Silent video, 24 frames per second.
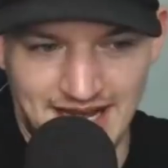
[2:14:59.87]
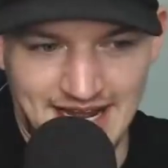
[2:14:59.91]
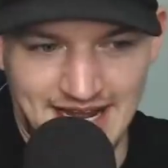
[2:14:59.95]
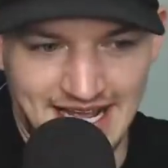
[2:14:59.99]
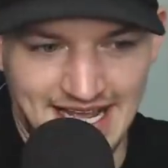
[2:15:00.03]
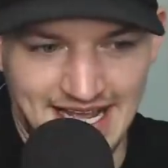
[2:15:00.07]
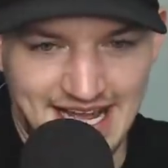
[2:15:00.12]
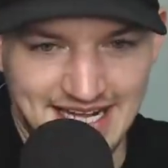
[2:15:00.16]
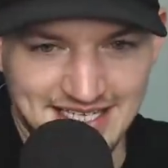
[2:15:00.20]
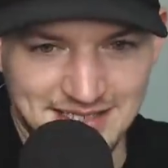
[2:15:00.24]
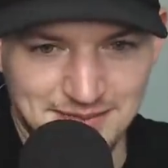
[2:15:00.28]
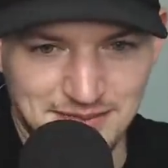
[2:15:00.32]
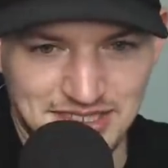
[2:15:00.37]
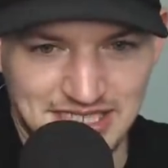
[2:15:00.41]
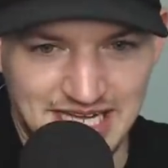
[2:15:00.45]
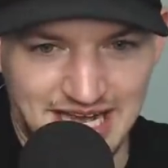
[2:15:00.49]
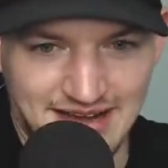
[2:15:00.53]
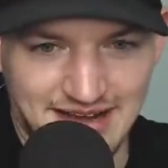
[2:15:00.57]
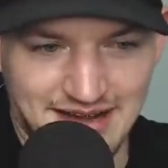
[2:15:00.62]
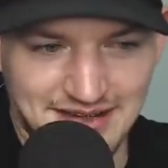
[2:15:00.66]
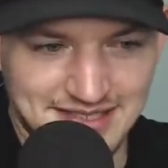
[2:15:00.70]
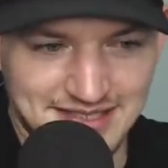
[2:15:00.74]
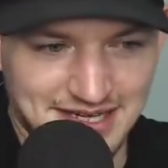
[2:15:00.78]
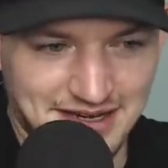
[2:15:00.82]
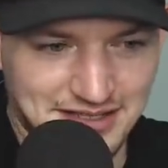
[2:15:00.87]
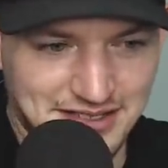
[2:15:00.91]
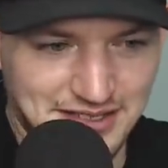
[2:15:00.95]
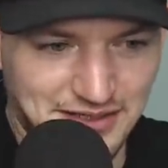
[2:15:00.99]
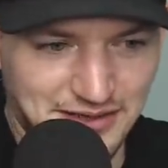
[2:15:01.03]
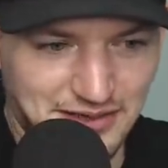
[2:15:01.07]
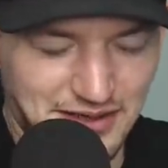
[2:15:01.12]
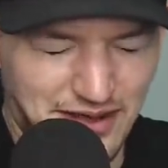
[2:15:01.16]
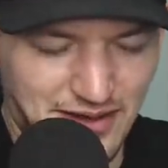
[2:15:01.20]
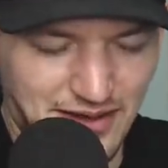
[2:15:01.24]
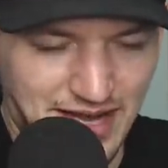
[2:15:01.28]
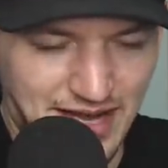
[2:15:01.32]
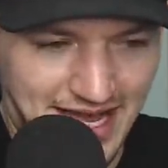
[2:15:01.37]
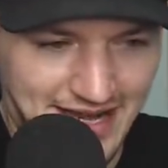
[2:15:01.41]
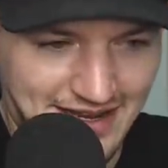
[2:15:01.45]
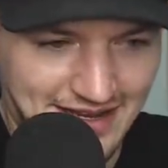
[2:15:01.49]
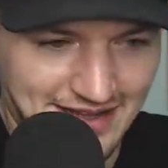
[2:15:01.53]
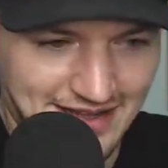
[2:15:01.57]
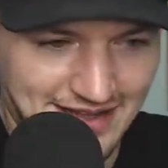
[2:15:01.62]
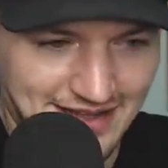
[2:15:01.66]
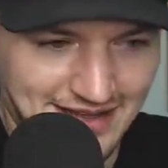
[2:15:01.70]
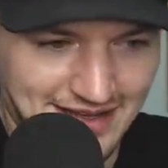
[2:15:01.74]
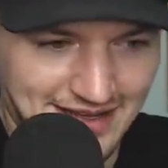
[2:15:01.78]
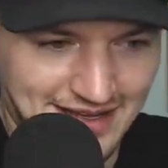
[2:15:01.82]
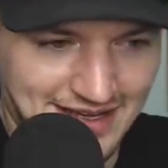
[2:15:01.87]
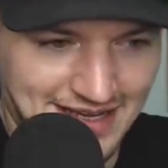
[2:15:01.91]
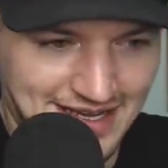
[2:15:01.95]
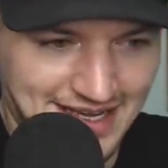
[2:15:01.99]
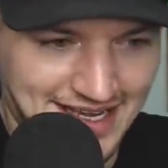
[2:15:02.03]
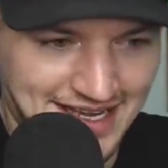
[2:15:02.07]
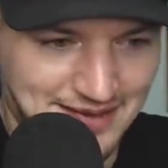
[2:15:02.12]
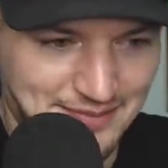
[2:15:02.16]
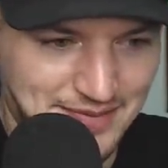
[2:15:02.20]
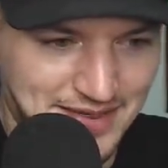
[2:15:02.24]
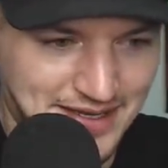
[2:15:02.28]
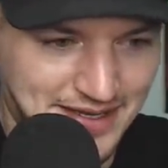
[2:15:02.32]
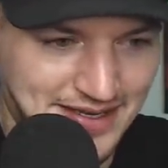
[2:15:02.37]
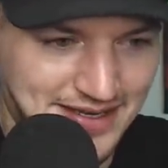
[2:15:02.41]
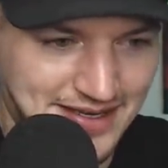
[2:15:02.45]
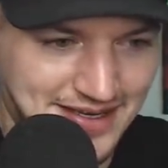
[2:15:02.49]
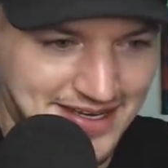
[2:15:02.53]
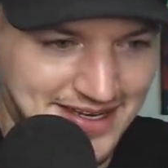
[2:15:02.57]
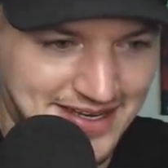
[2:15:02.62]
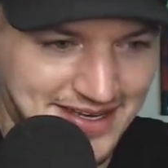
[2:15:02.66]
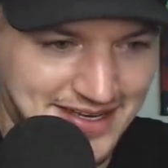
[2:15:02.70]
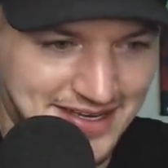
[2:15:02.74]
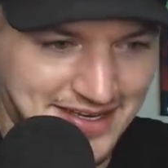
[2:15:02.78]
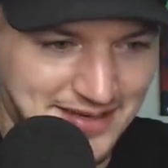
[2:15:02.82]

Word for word: I got some shout outs here too. Go ahead. I got, Perfect. I got a kind